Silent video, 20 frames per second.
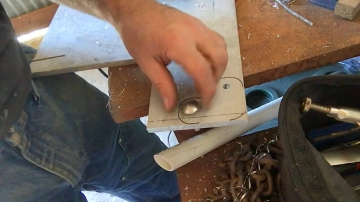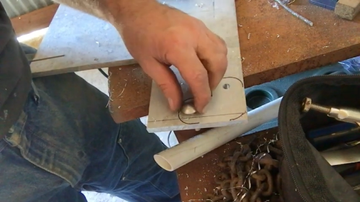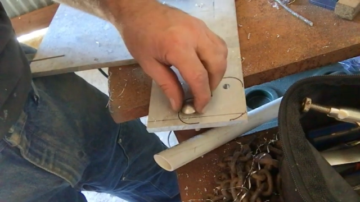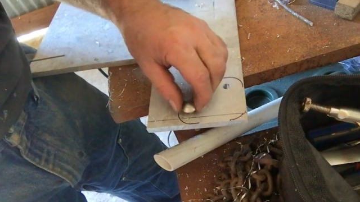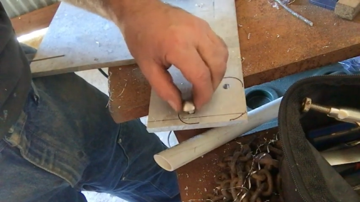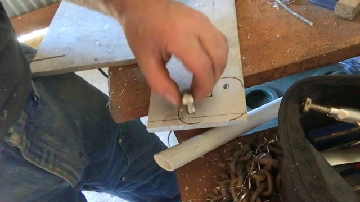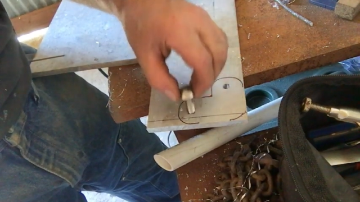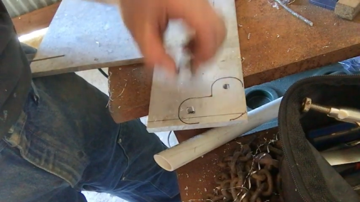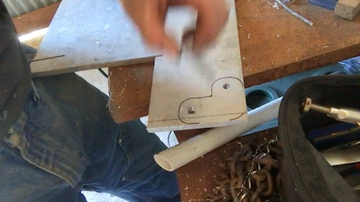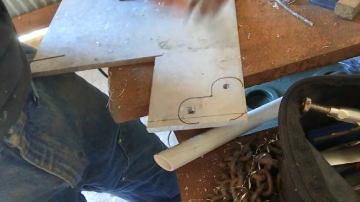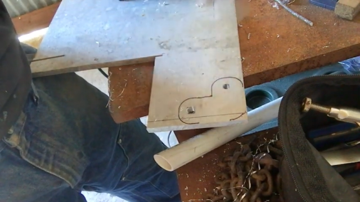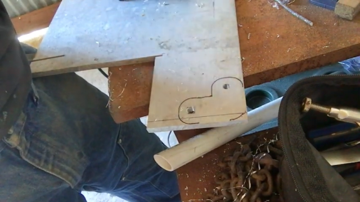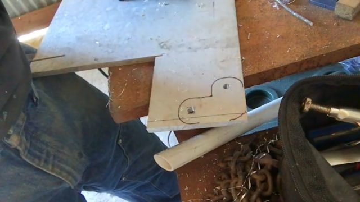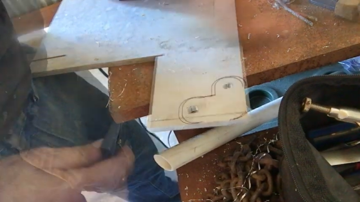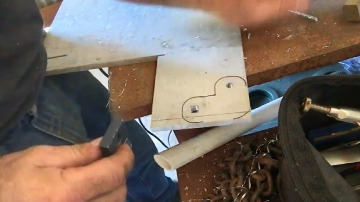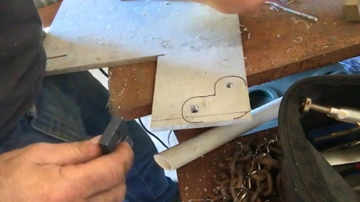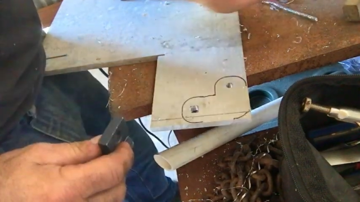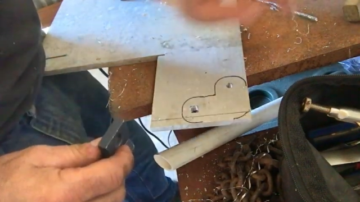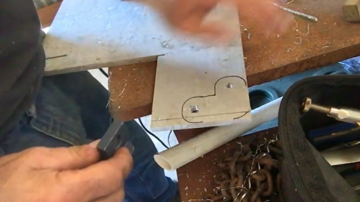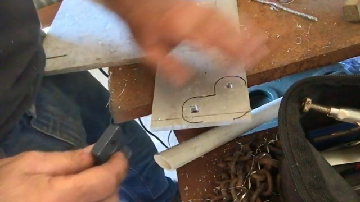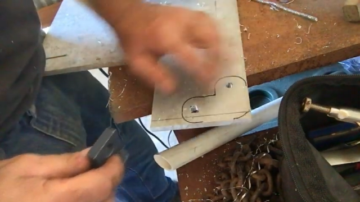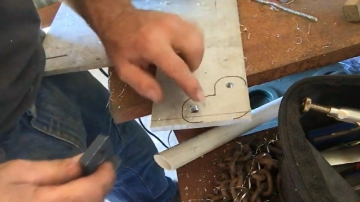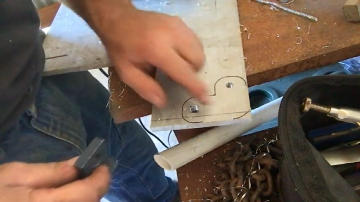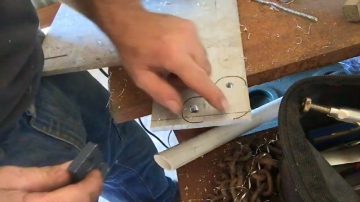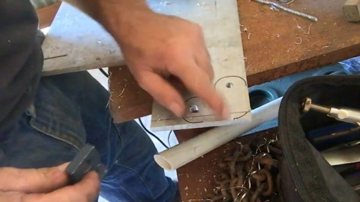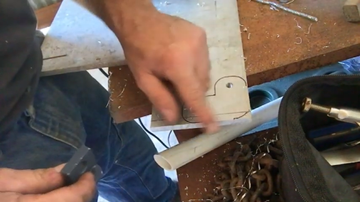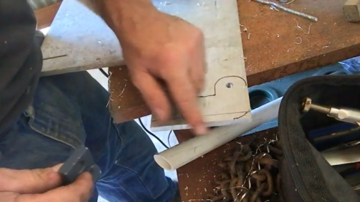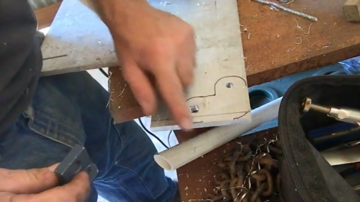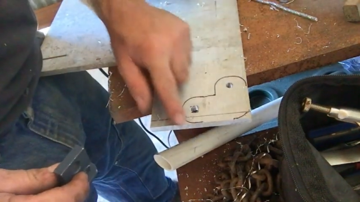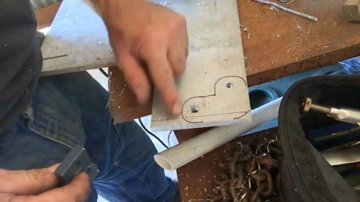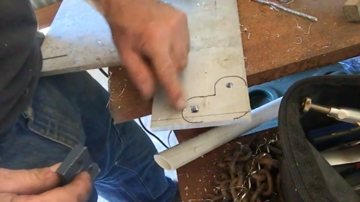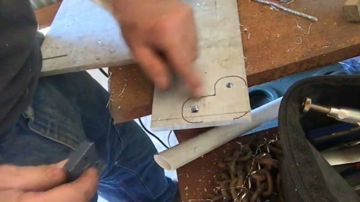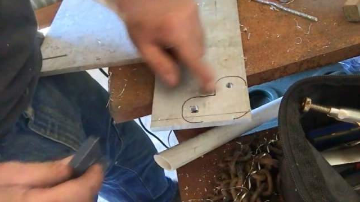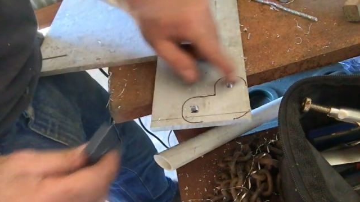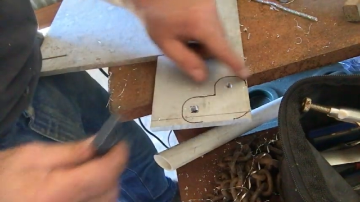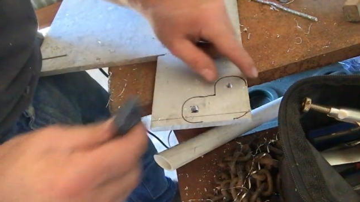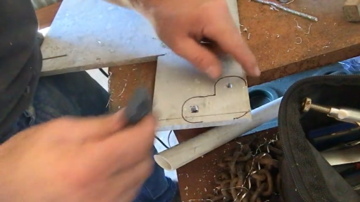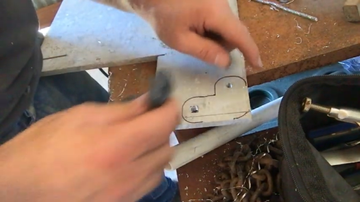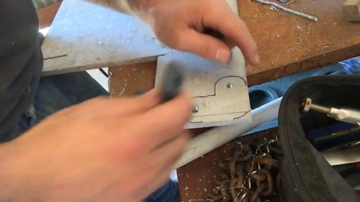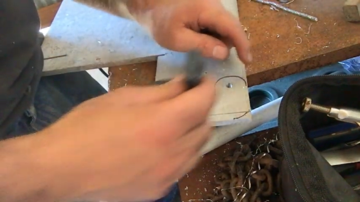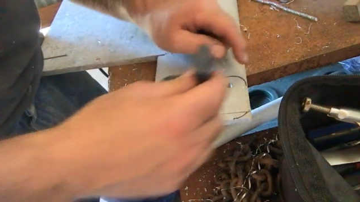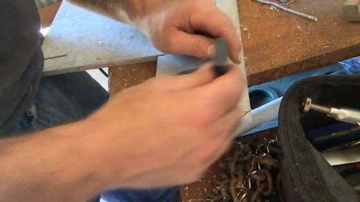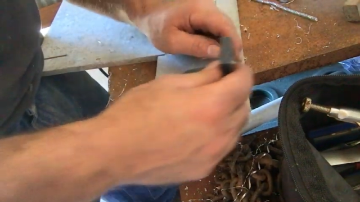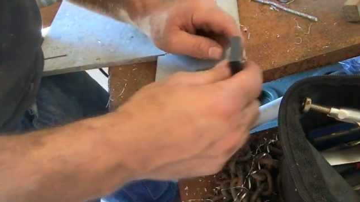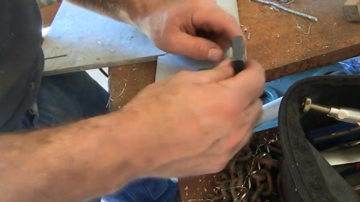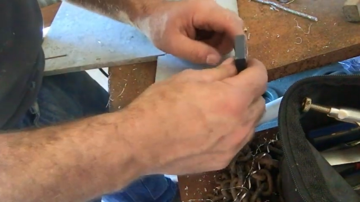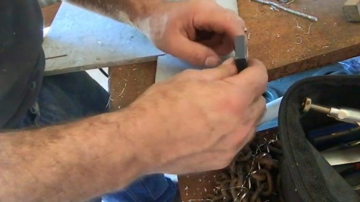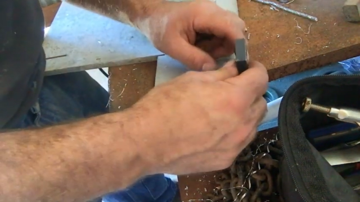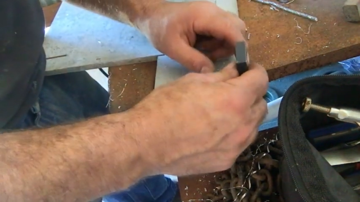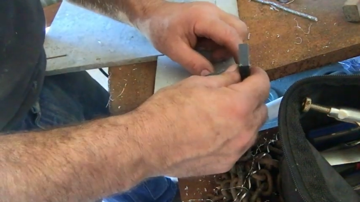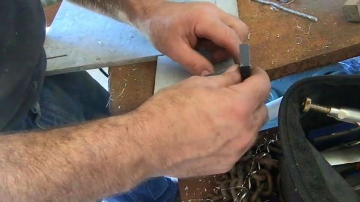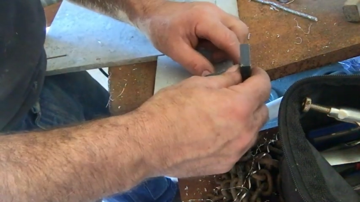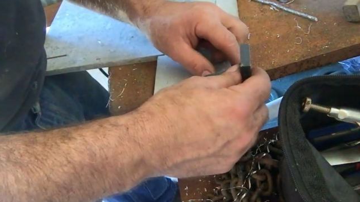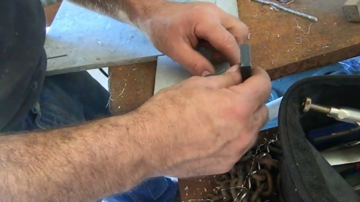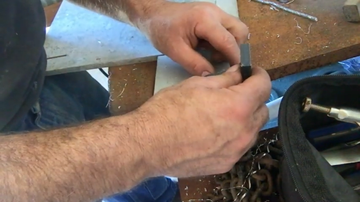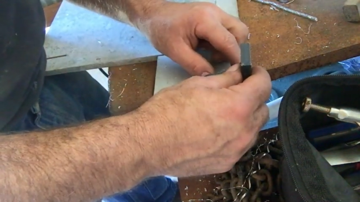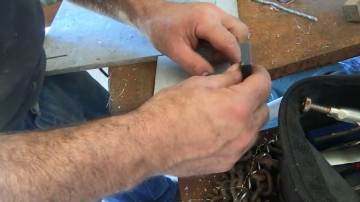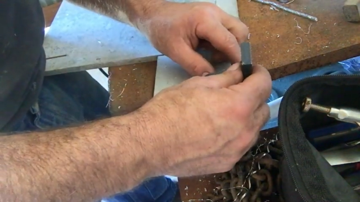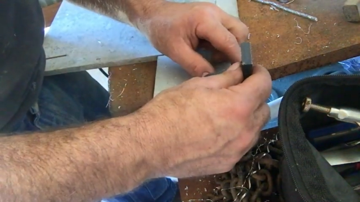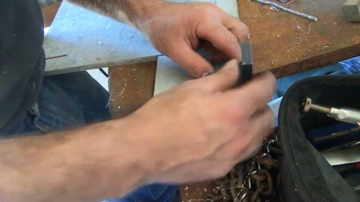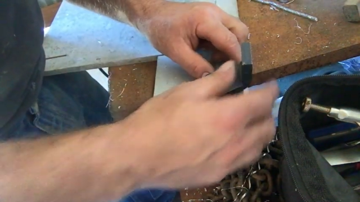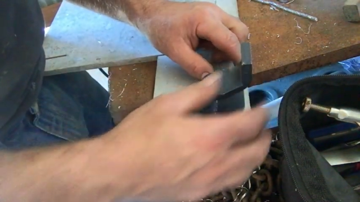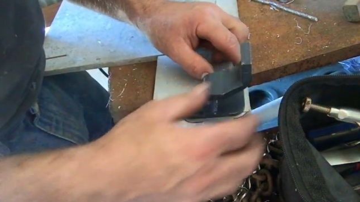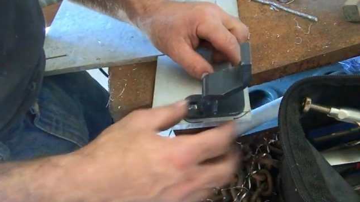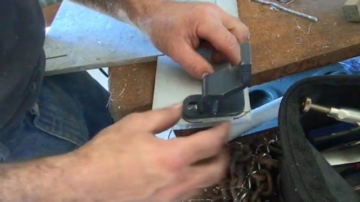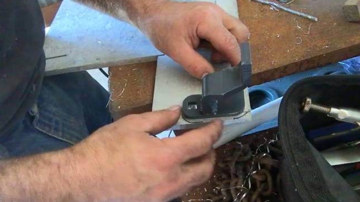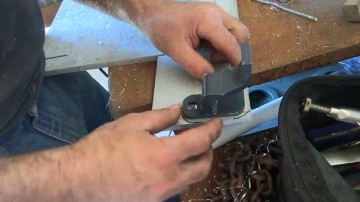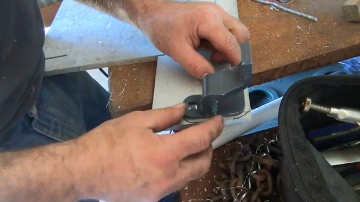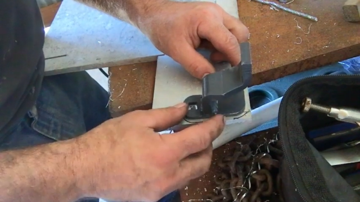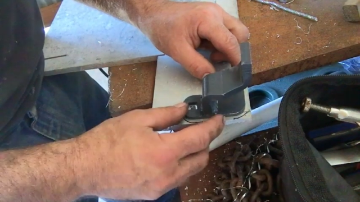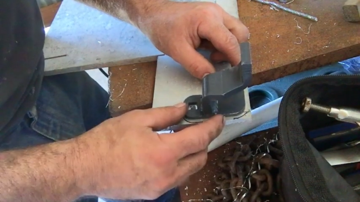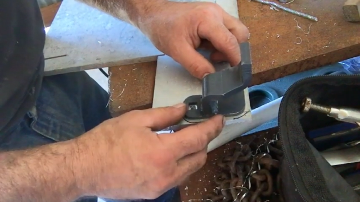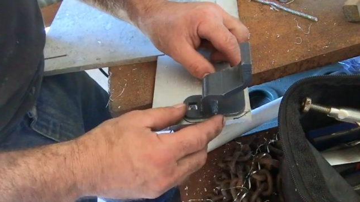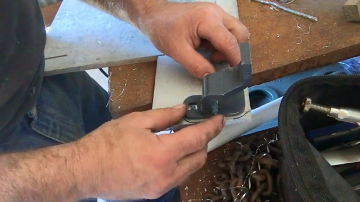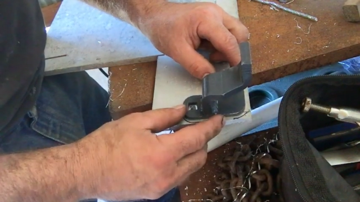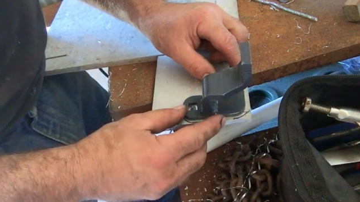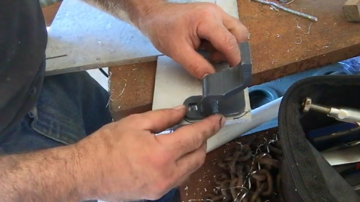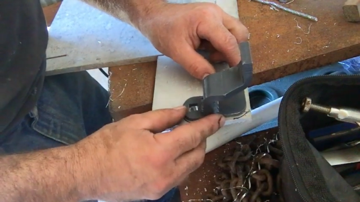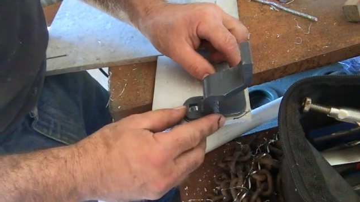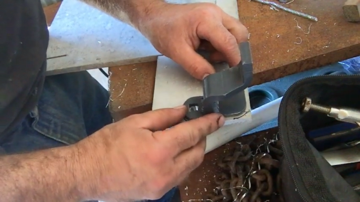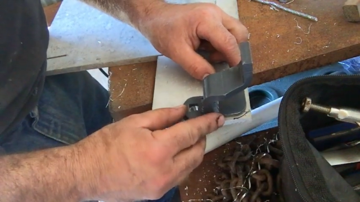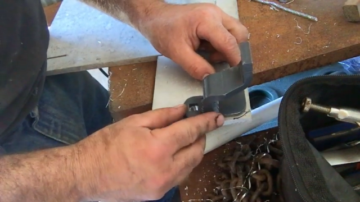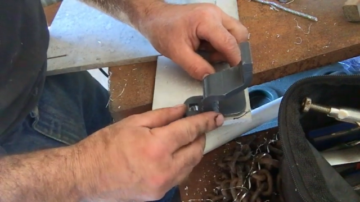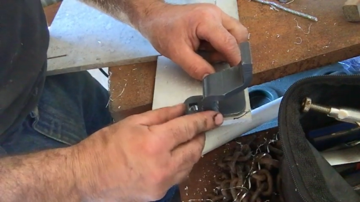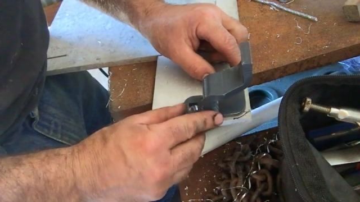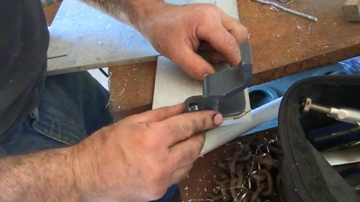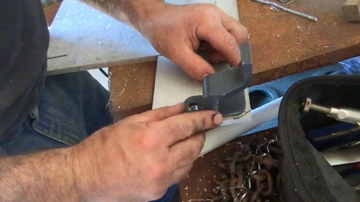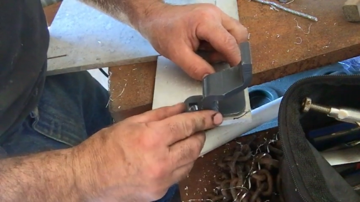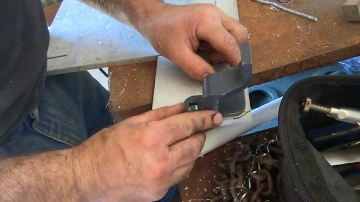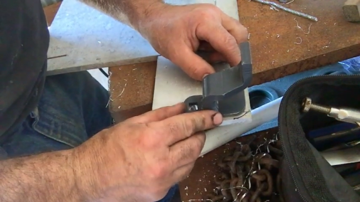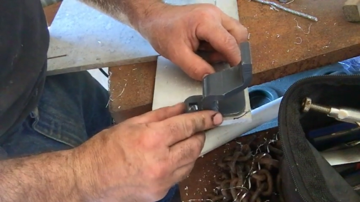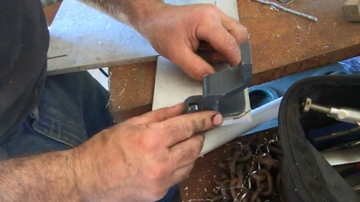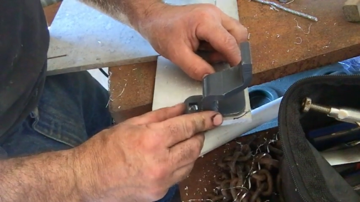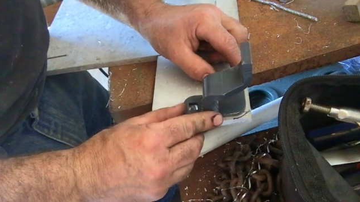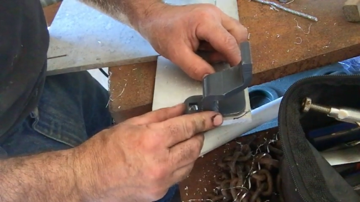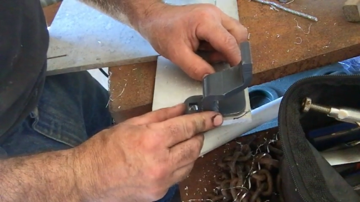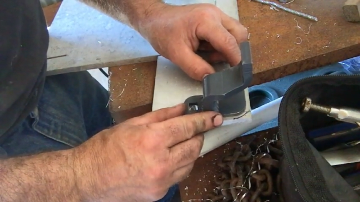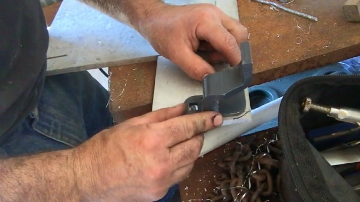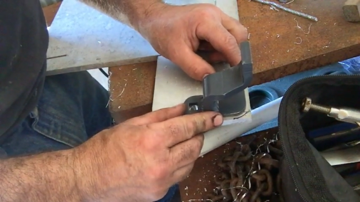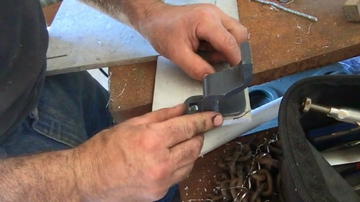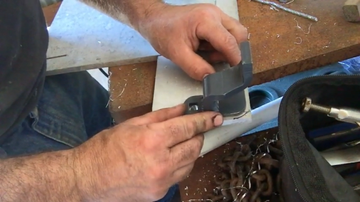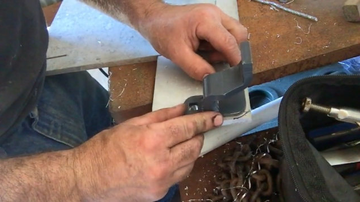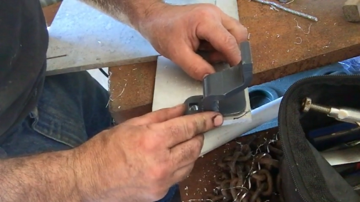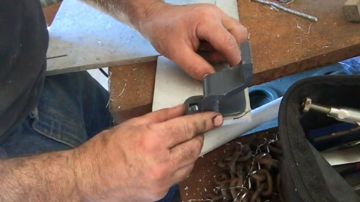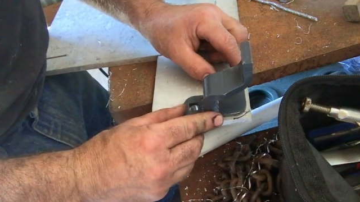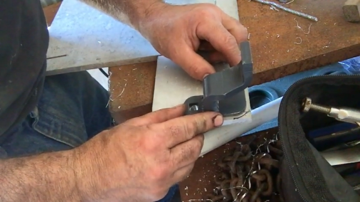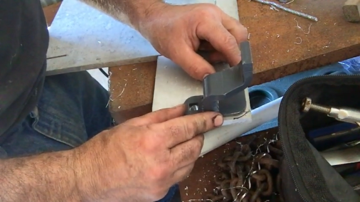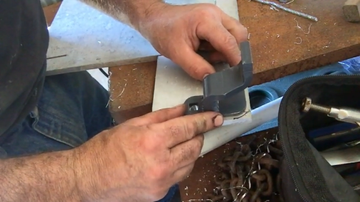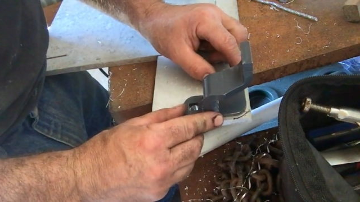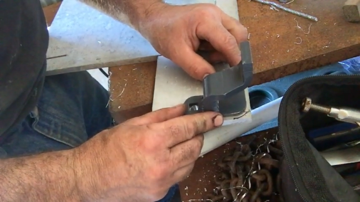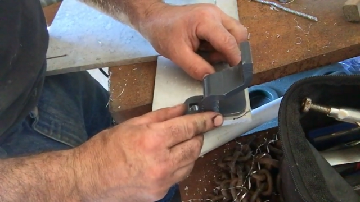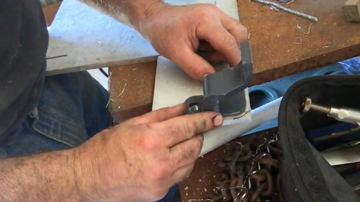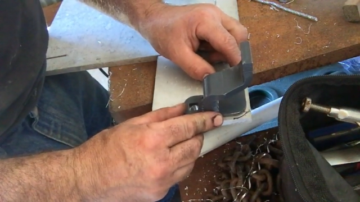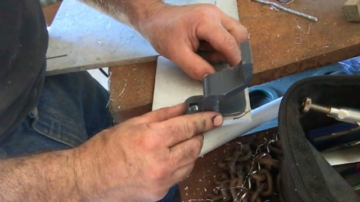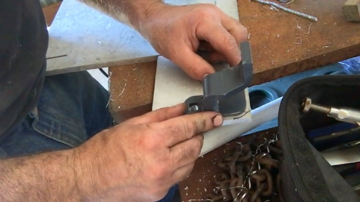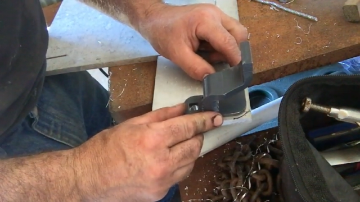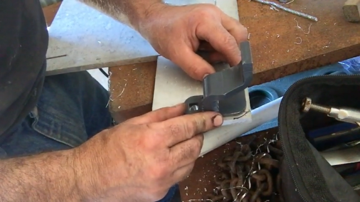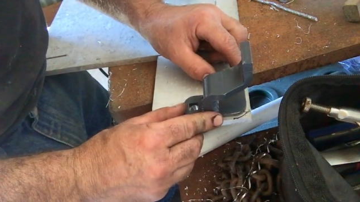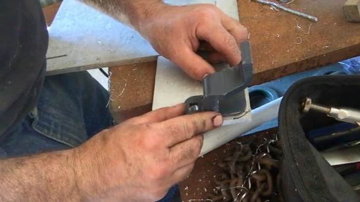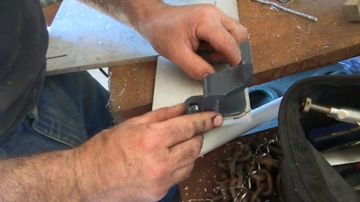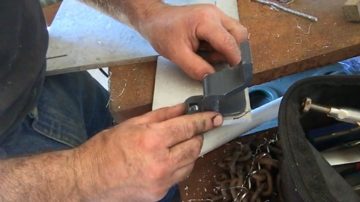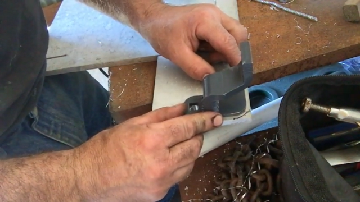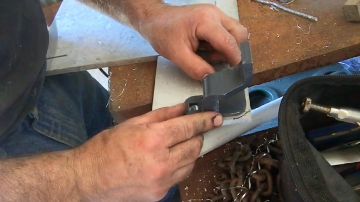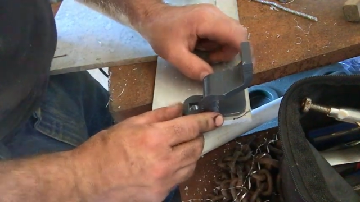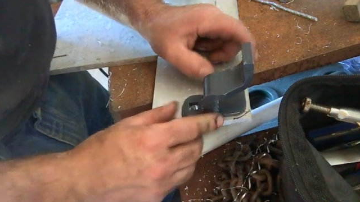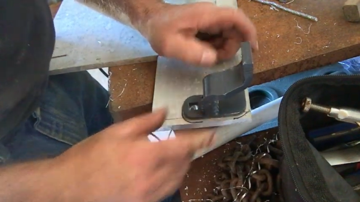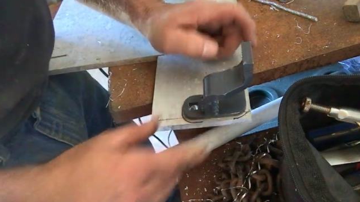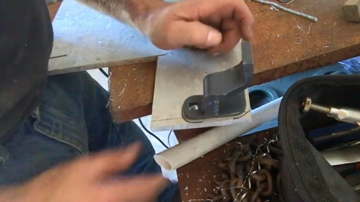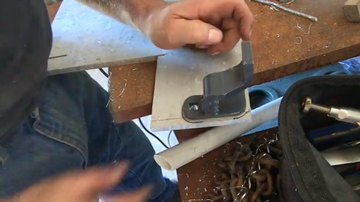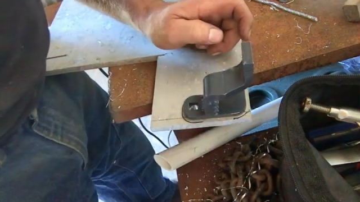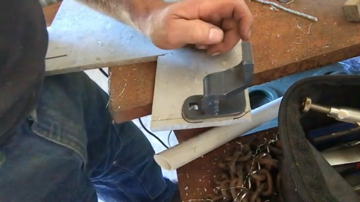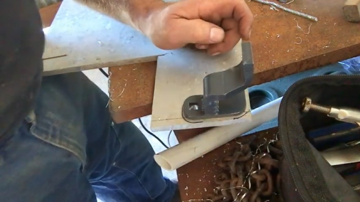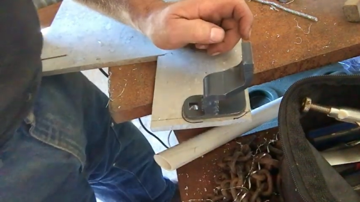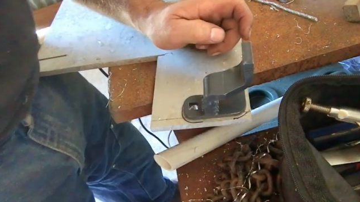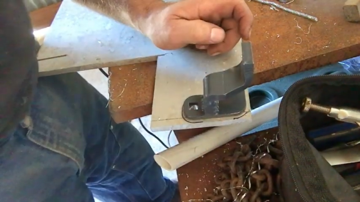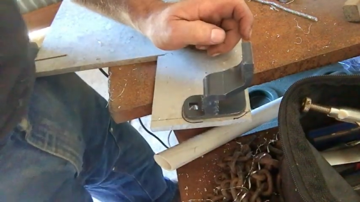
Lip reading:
(no speaker visible)